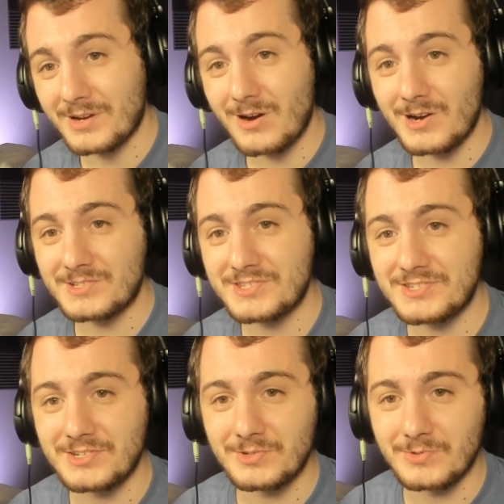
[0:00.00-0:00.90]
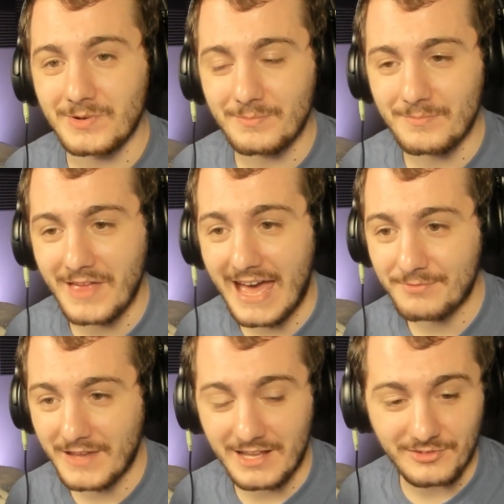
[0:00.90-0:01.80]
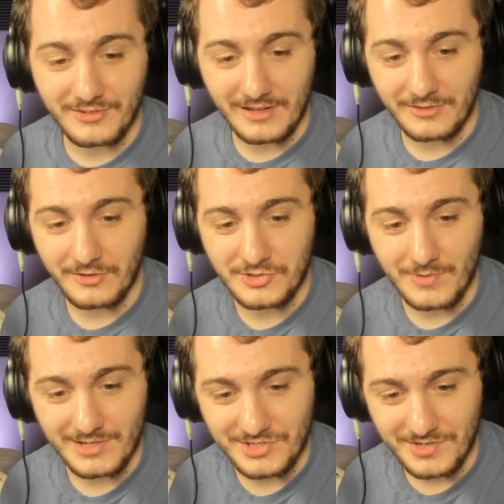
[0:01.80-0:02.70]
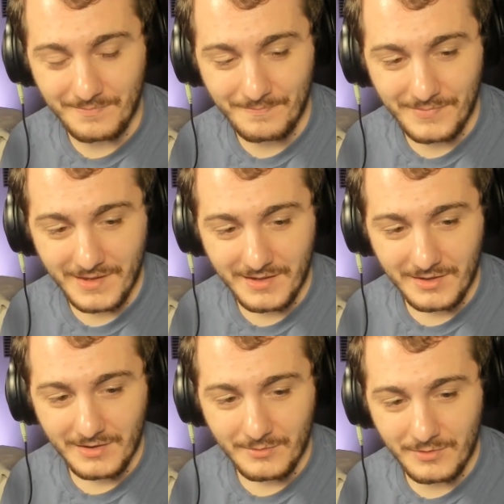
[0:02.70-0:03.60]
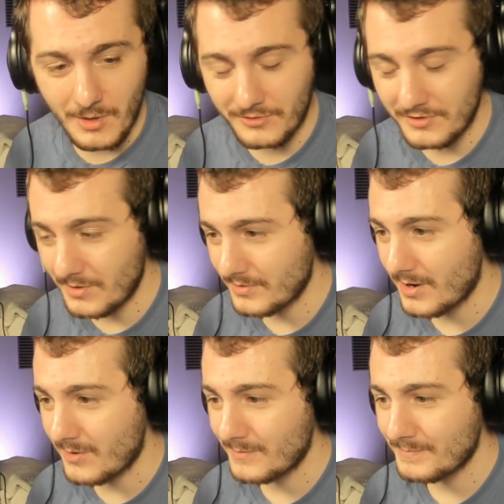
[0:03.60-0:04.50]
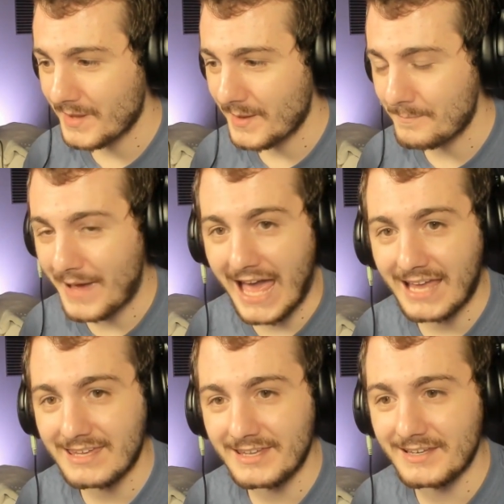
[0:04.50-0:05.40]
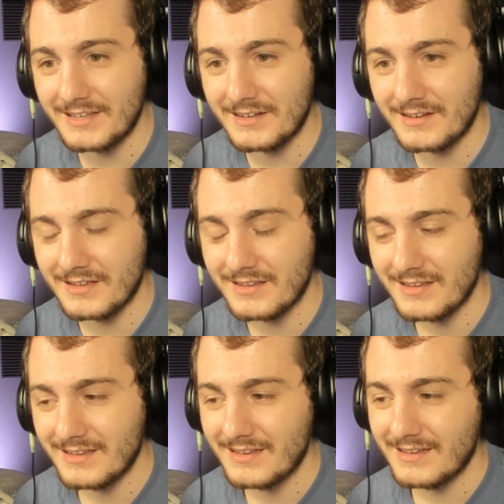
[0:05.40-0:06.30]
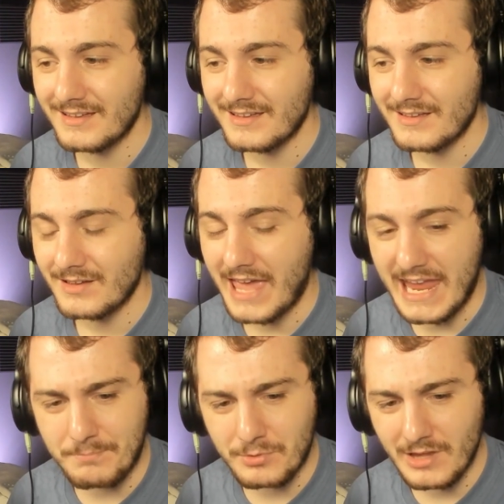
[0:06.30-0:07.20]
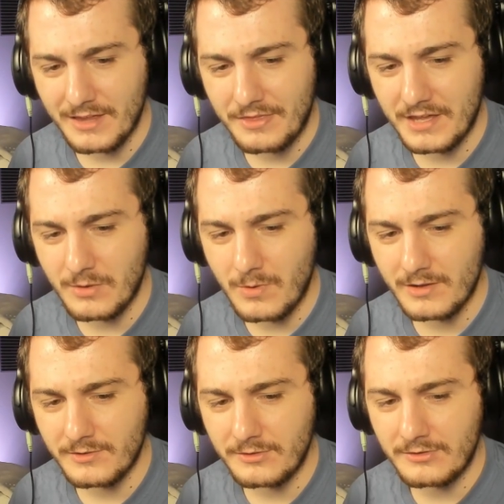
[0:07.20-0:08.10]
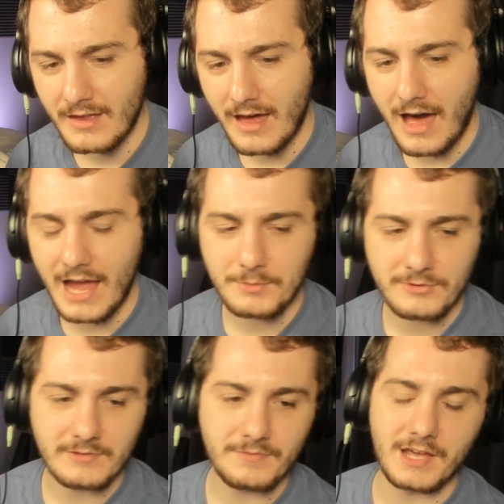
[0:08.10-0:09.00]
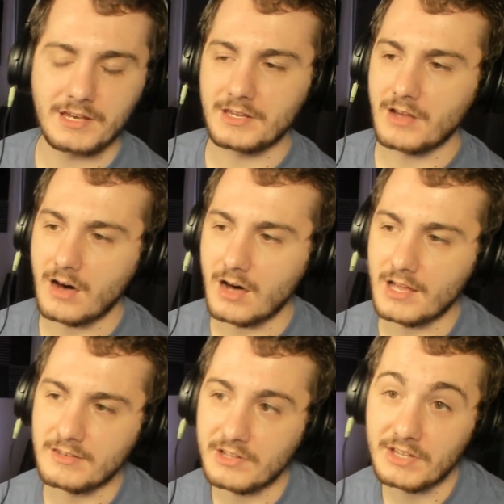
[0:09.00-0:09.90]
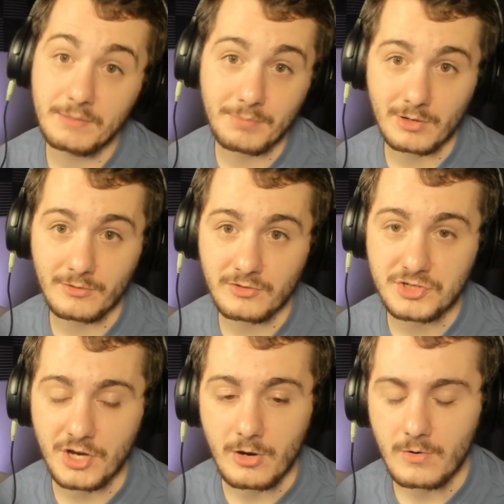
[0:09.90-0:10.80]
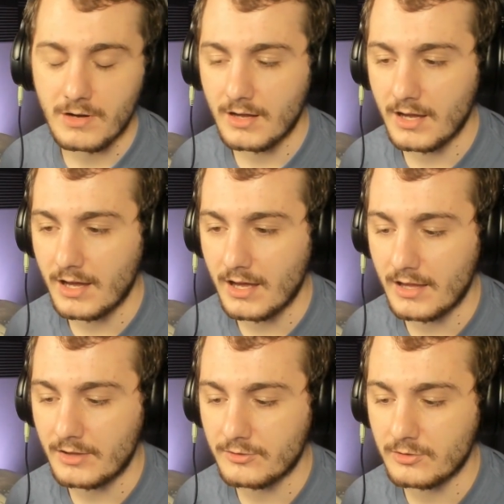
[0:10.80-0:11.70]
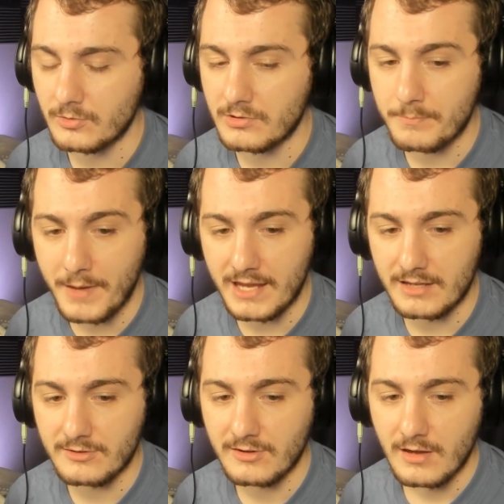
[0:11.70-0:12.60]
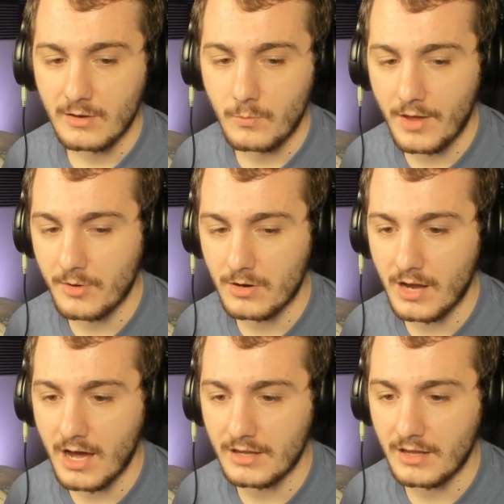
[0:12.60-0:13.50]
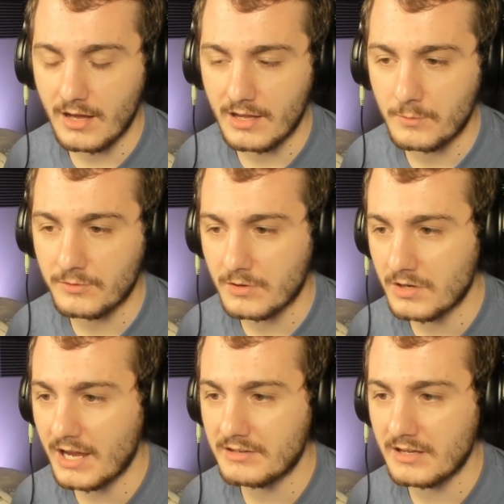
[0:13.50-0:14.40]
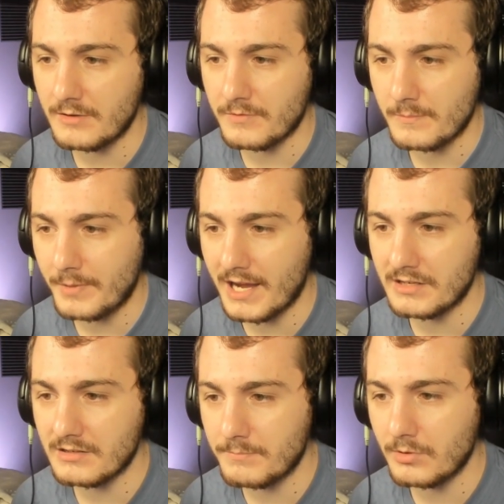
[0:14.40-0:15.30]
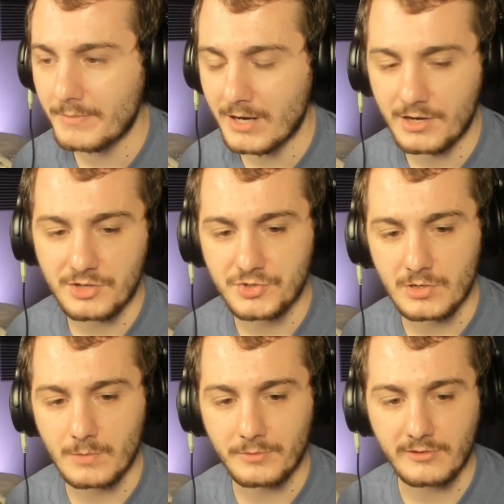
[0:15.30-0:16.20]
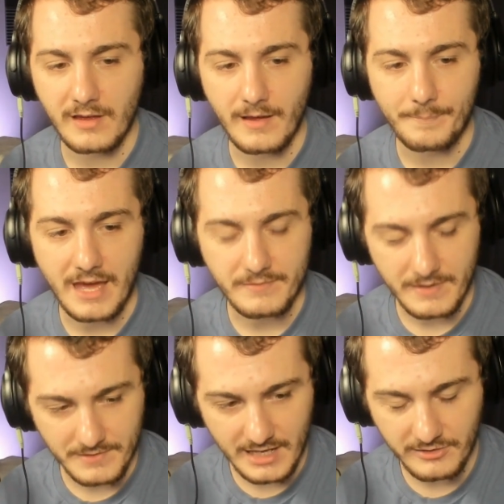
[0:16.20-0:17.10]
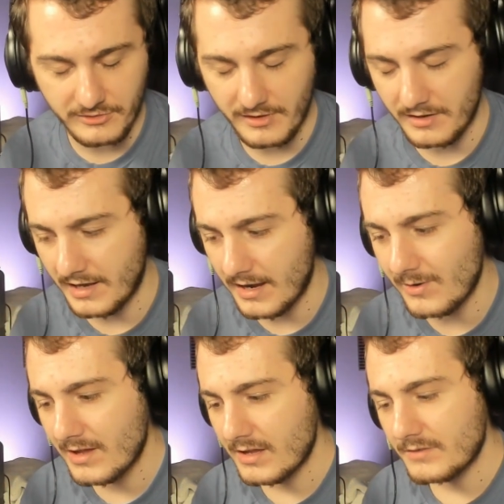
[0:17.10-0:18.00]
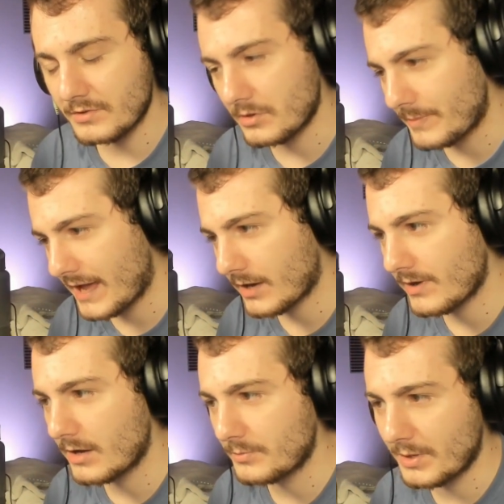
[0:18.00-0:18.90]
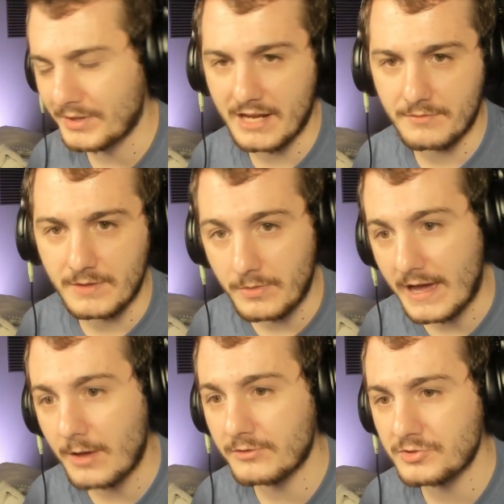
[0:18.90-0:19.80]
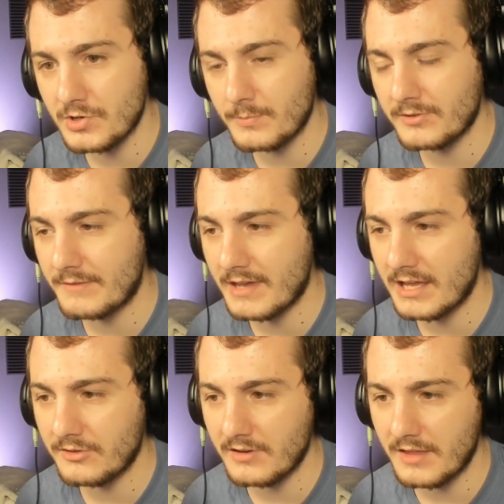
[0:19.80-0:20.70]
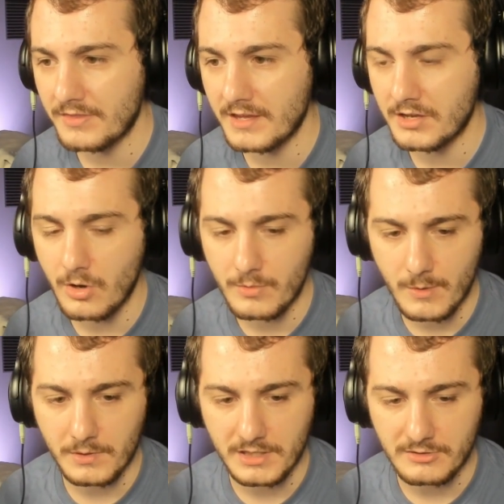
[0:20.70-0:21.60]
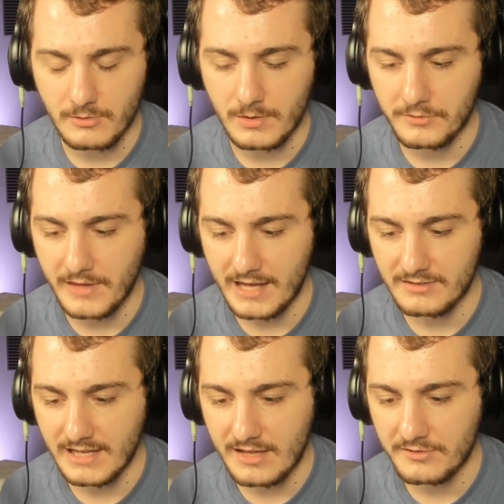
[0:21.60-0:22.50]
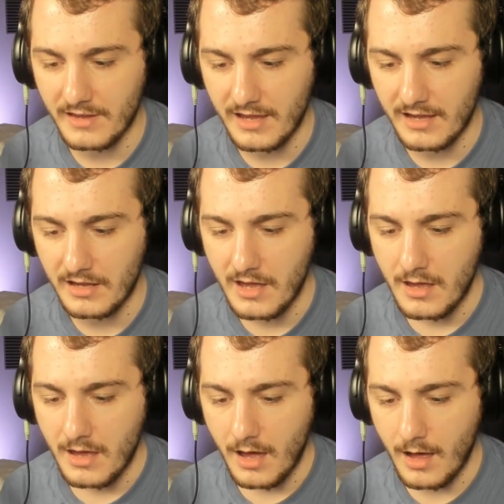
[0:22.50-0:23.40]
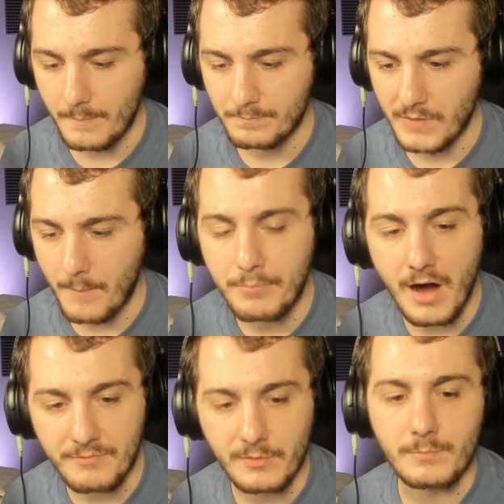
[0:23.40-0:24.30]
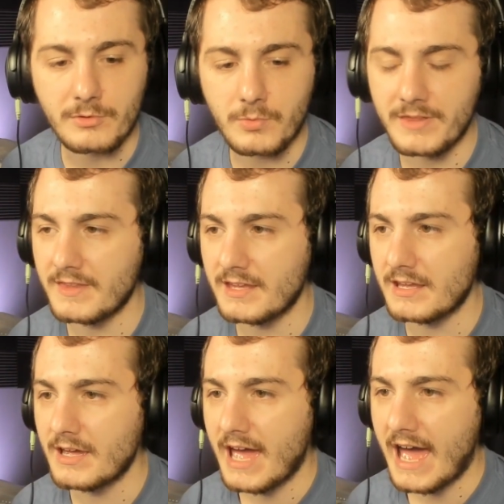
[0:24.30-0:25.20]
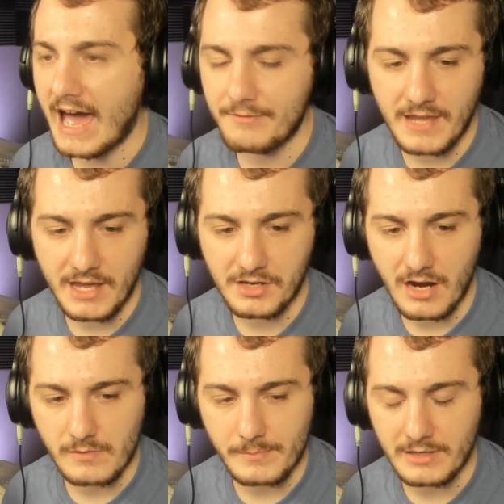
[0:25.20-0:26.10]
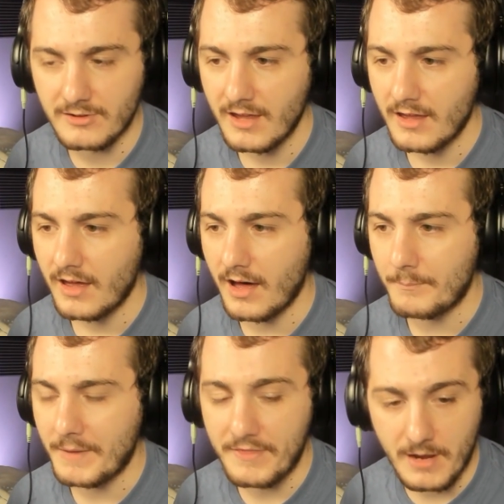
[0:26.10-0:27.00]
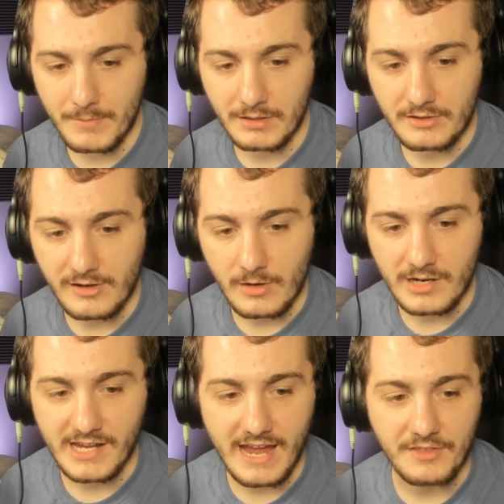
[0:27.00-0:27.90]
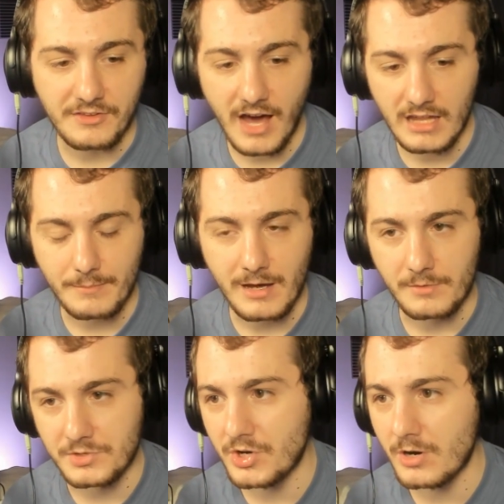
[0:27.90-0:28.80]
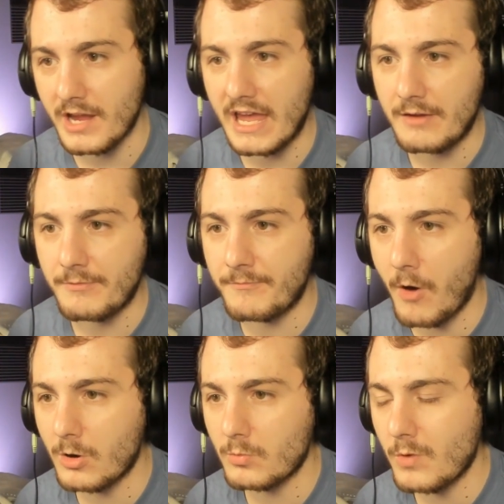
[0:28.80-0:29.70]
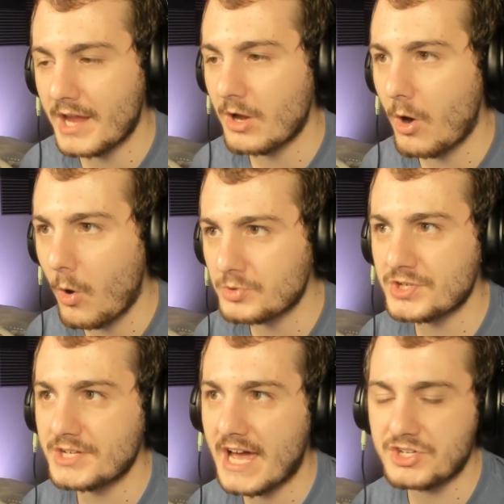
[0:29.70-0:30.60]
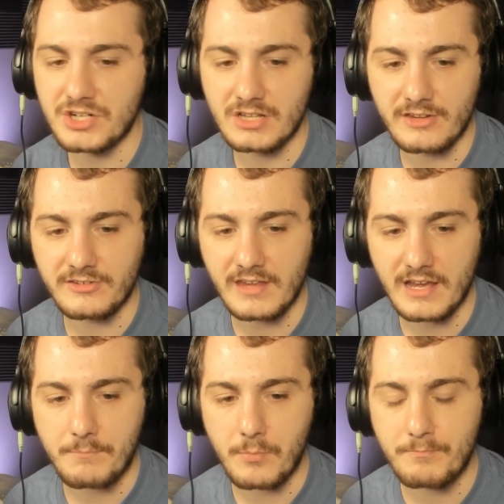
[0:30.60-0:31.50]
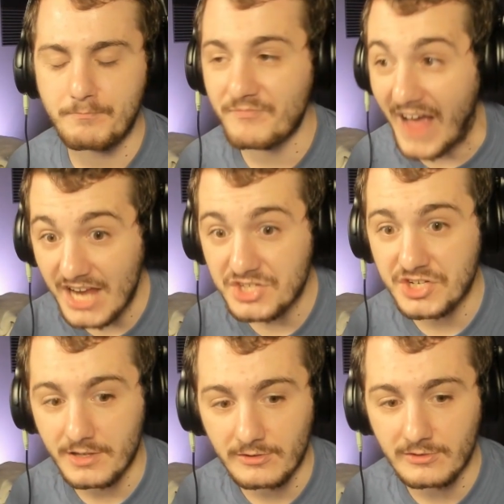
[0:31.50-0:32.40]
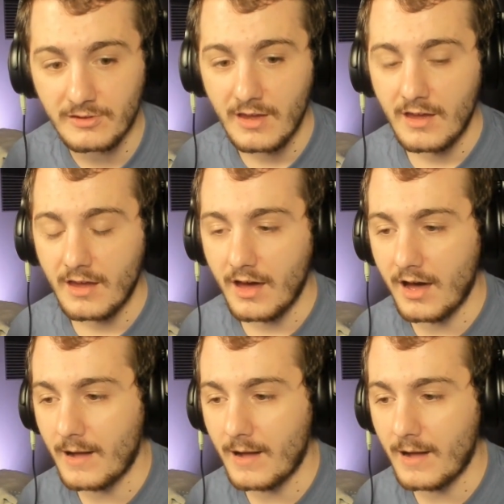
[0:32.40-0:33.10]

in regards to the Afghanistan situation. For those that don't know, back in April, I think it was, I was invited on Dylan Byrne's show to debate whether or not it was a good idea for Biden to pull American troops out of Afghanistan. Now, for a little background, we only had a few thousand troops in Afghanistan, I think, and all we were really doing was acting as a buffer between the Afghan government and their military and the Taliban, which are a far-right, ultra-nationalistic, fascist,